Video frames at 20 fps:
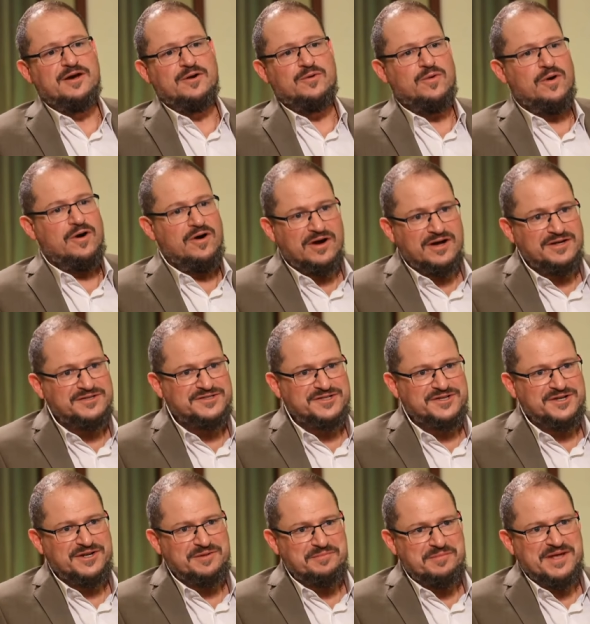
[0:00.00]
Qualcomm's
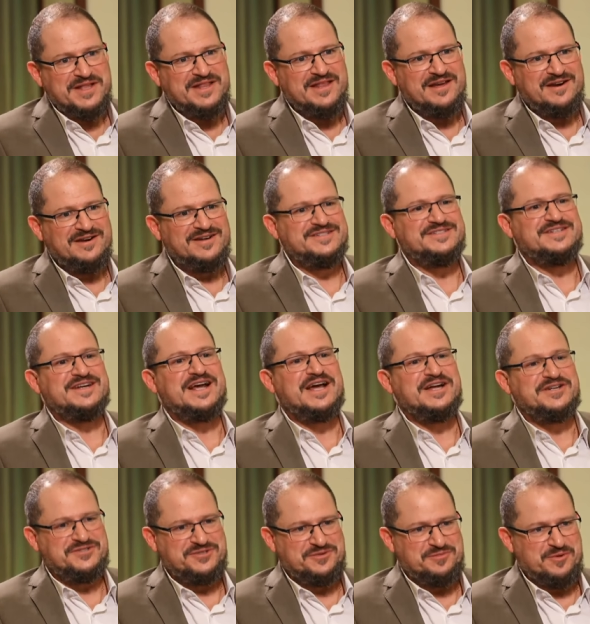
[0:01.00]
going to be there as a
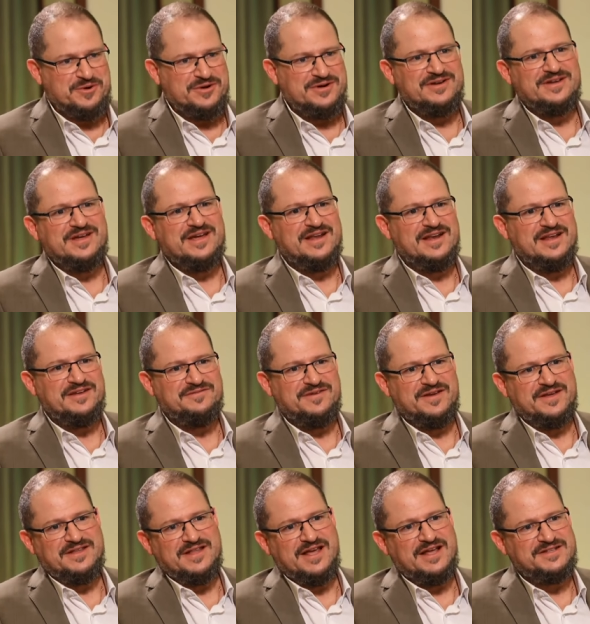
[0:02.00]
customer. And I
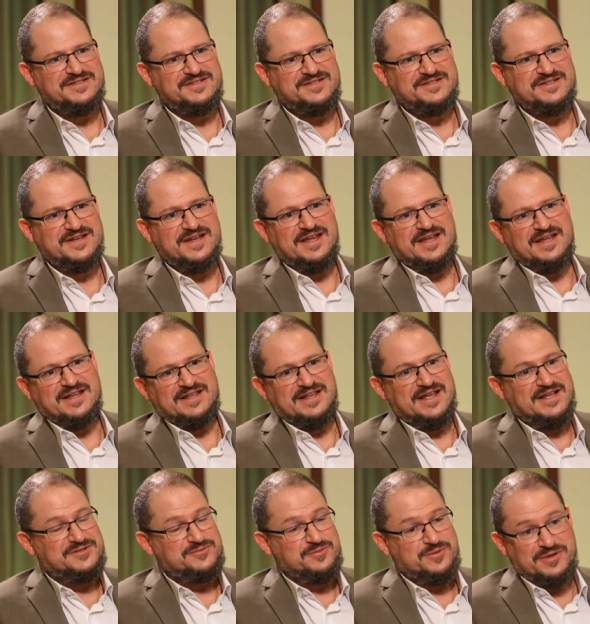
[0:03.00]
think that's,
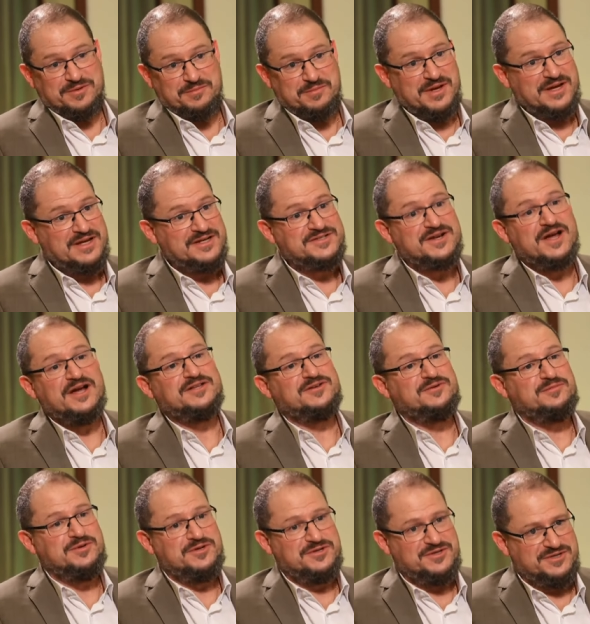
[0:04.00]
that's one of the biggest
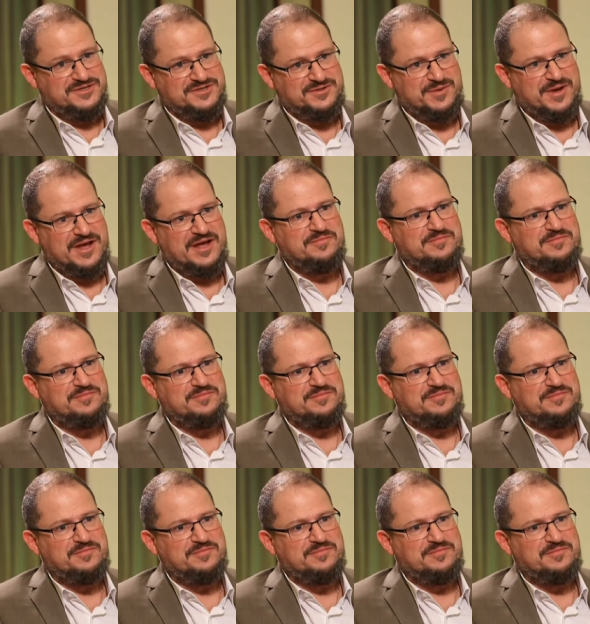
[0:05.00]
contributions we can